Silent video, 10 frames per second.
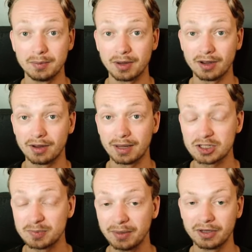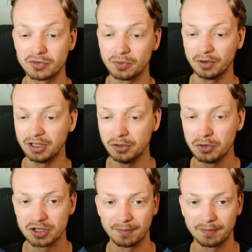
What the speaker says: experience for the user.